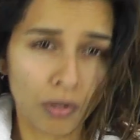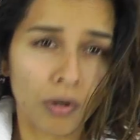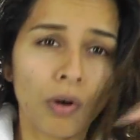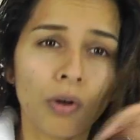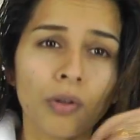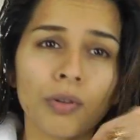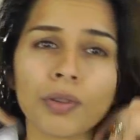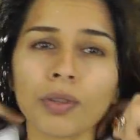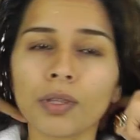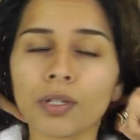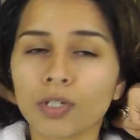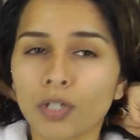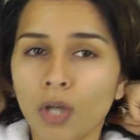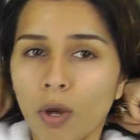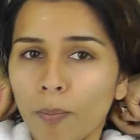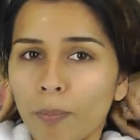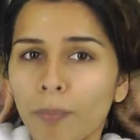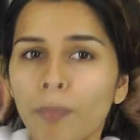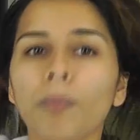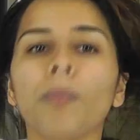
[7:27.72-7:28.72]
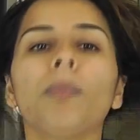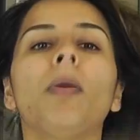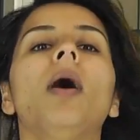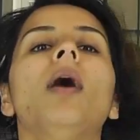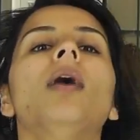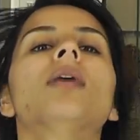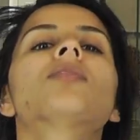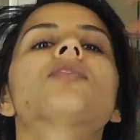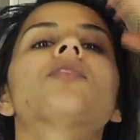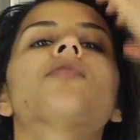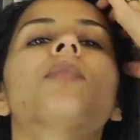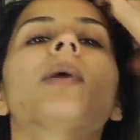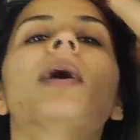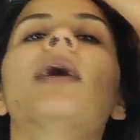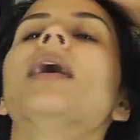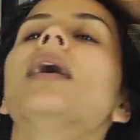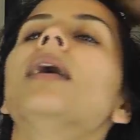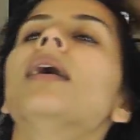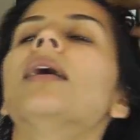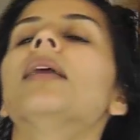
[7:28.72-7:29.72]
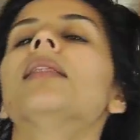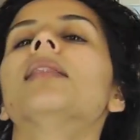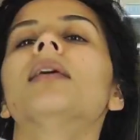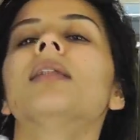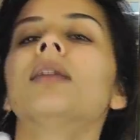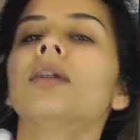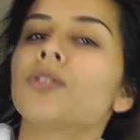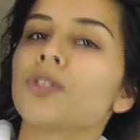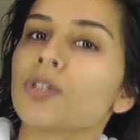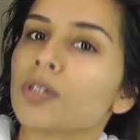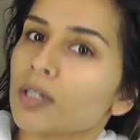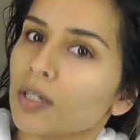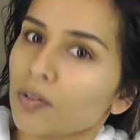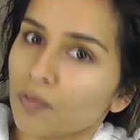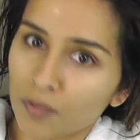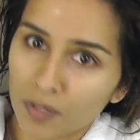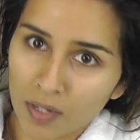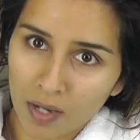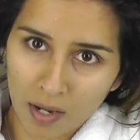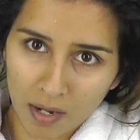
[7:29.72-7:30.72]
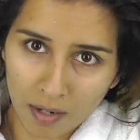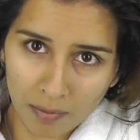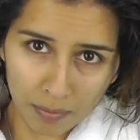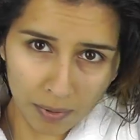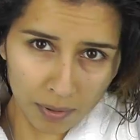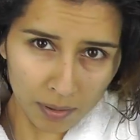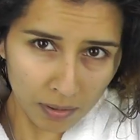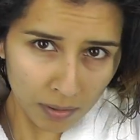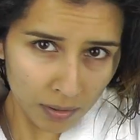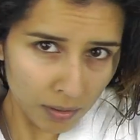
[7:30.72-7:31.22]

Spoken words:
on the top parts of my hair, and then I'll just lift it up